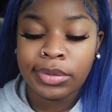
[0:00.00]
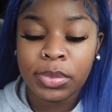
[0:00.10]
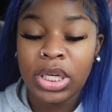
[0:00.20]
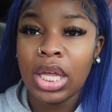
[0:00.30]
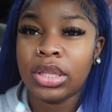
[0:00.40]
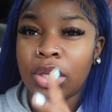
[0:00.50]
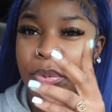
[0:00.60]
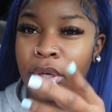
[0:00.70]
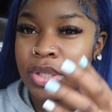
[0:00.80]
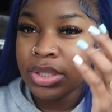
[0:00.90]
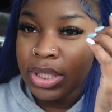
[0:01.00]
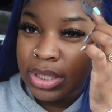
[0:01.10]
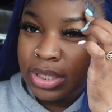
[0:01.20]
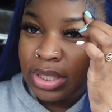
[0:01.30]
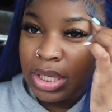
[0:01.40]
But they're like the pearls that
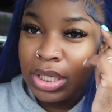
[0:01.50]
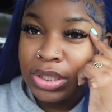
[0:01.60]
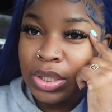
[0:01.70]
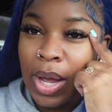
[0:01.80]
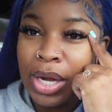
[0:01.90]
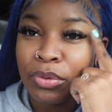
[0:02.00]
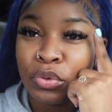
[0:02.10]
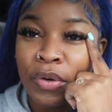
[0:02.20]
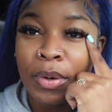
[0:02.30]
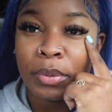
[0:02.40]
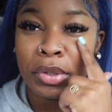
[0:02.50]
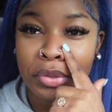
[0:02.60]
stick. So I don't know if I want